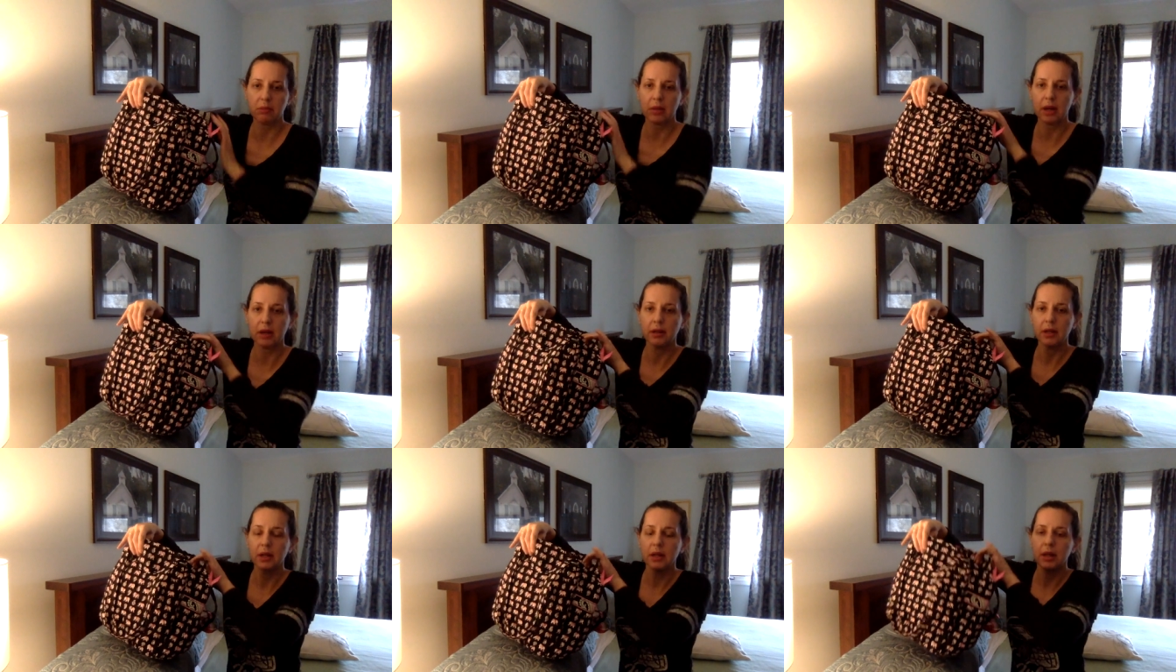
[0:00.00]

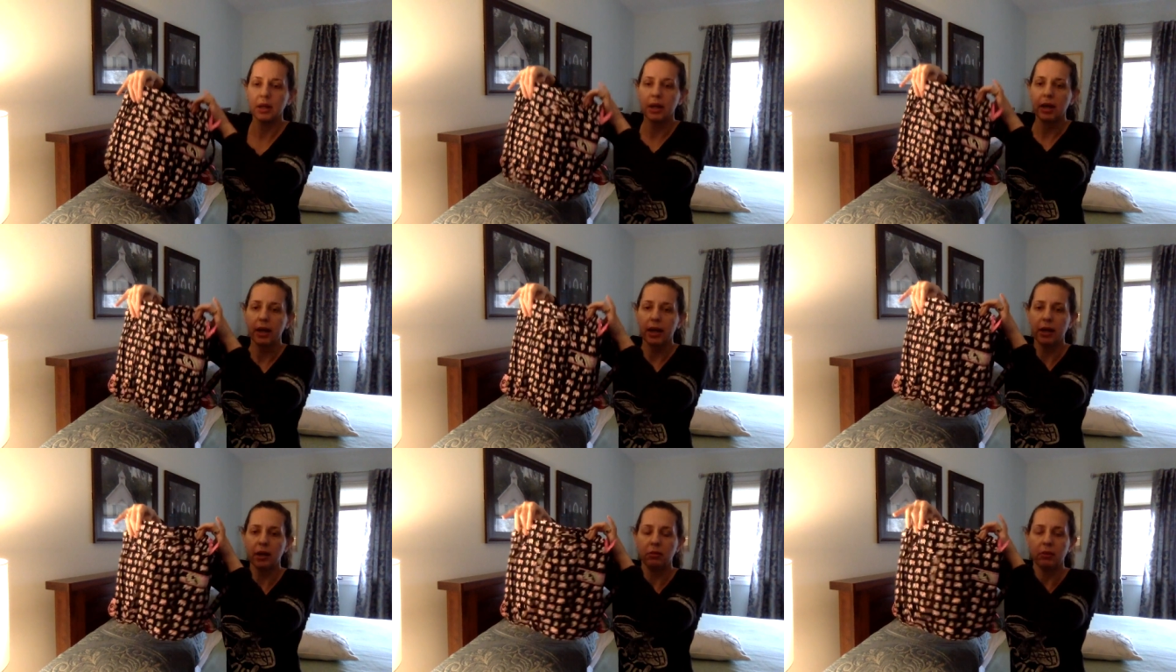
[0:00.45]
But
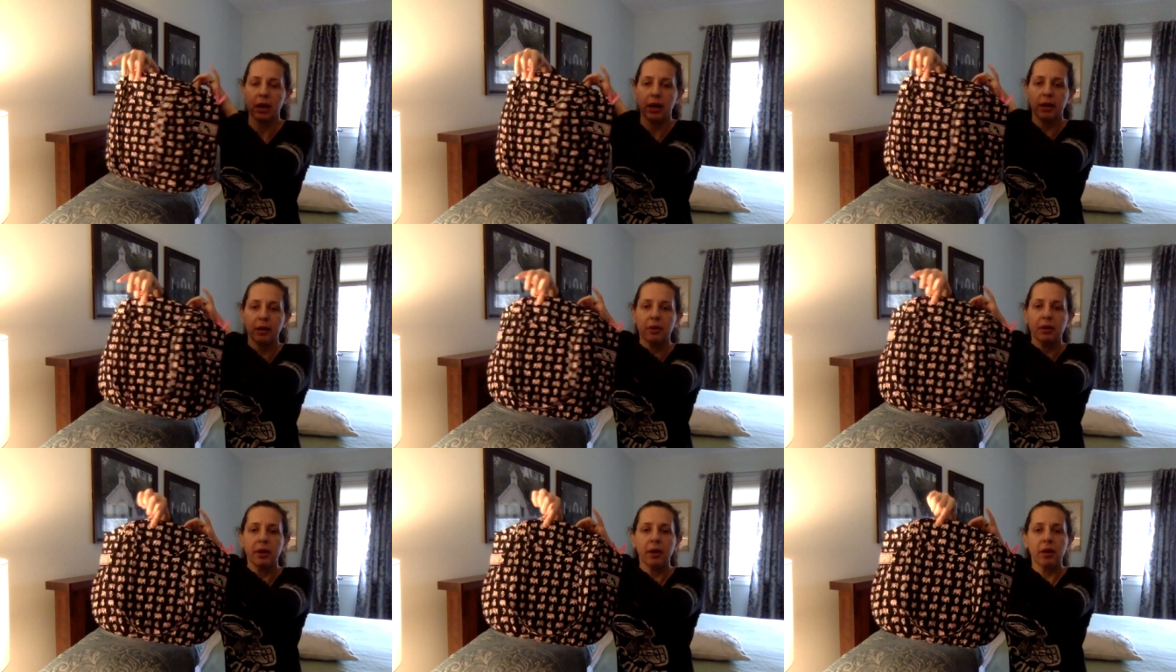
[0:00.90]

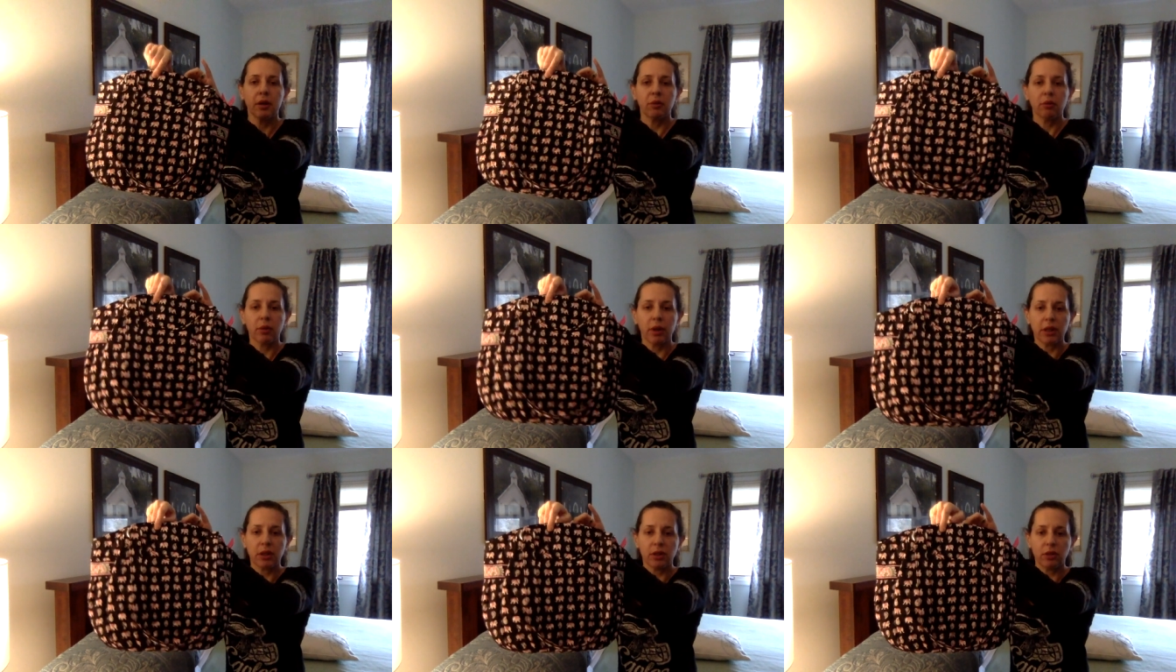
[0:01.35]
anyway,
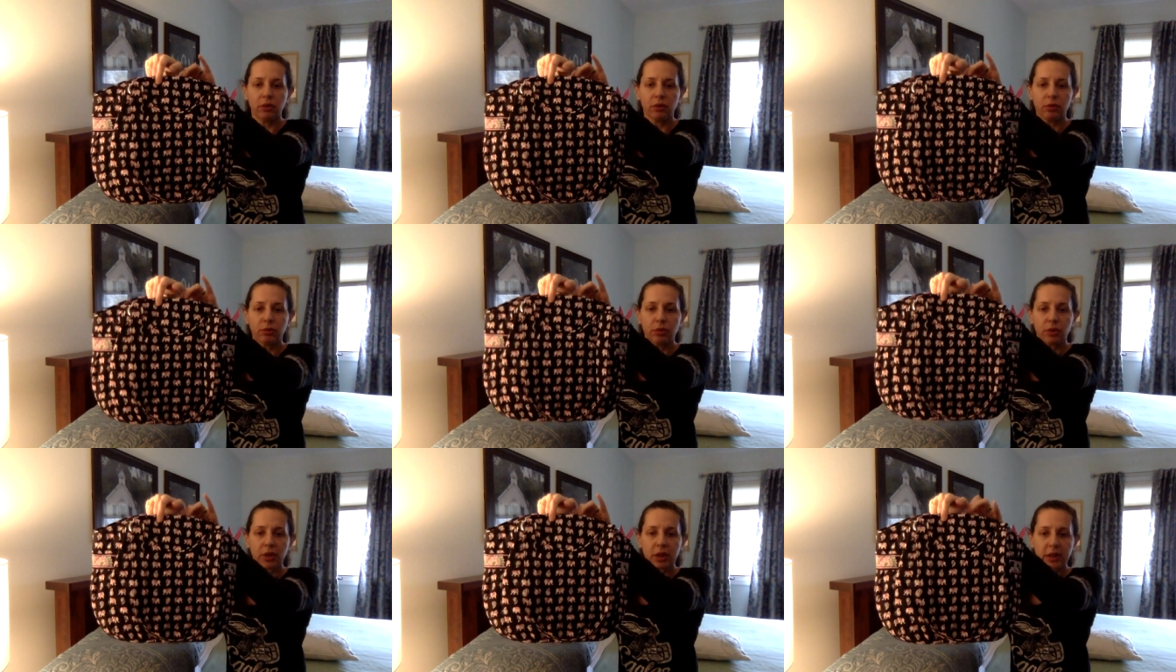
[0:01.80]
when
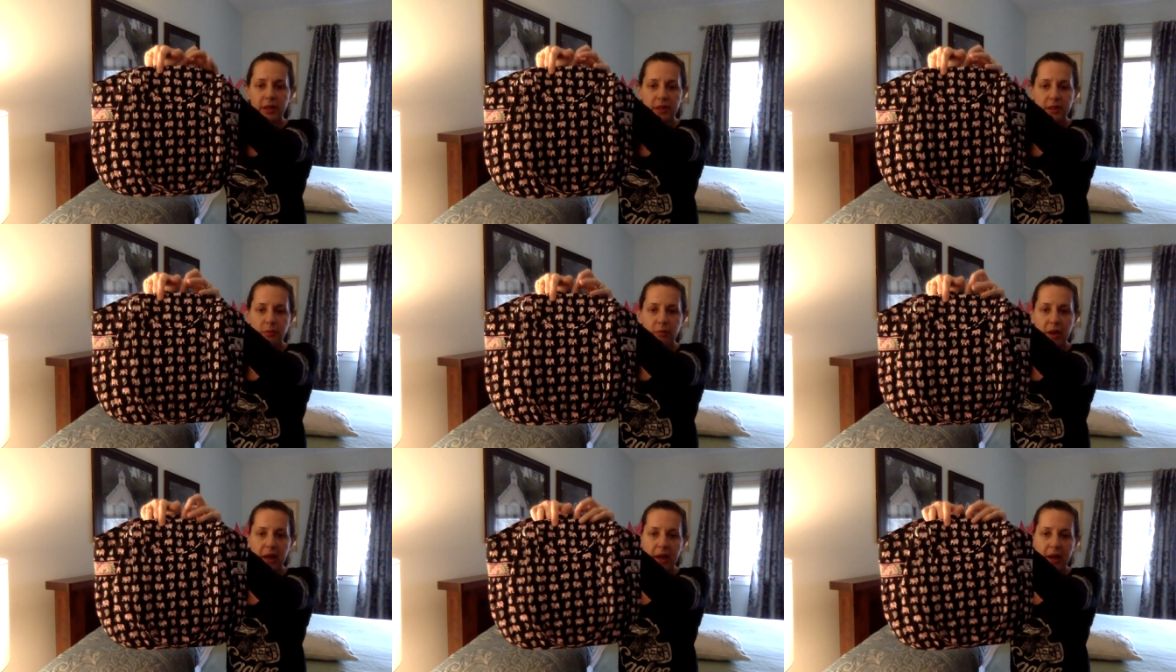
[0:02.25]
you look at
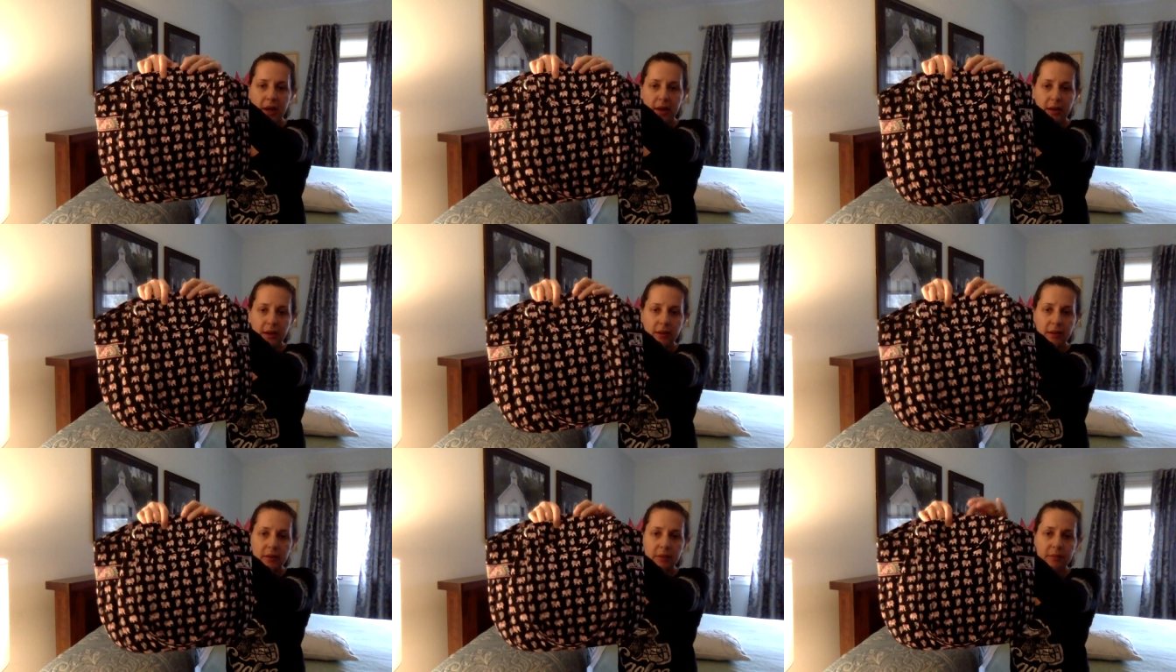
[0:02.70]
this
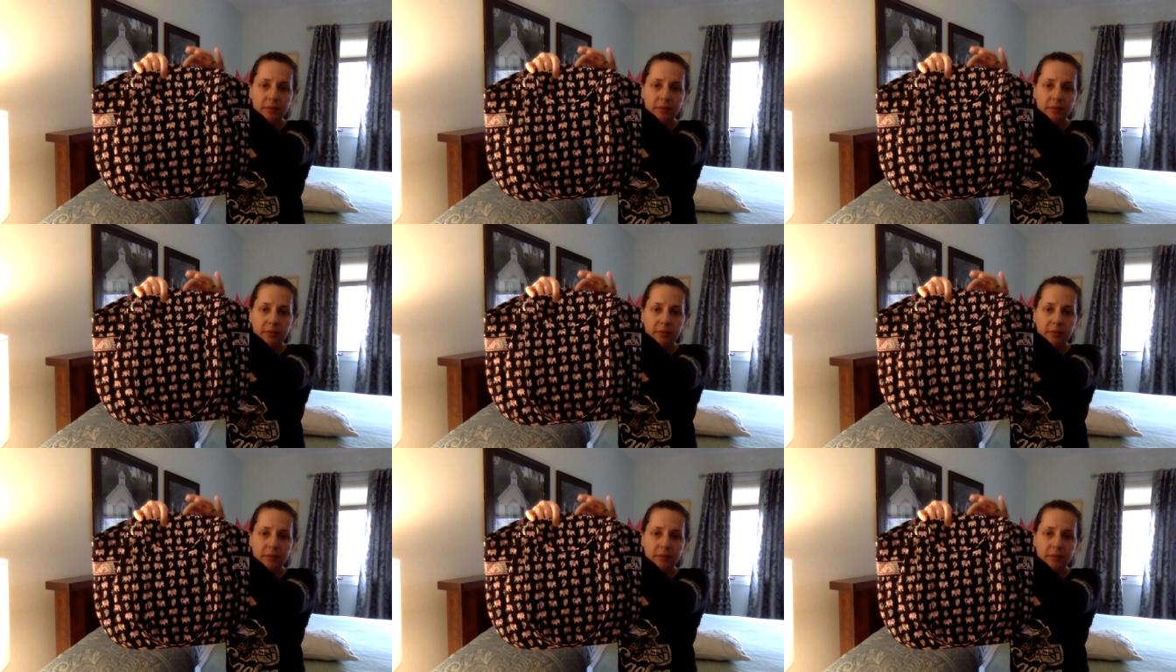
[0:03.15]
bag,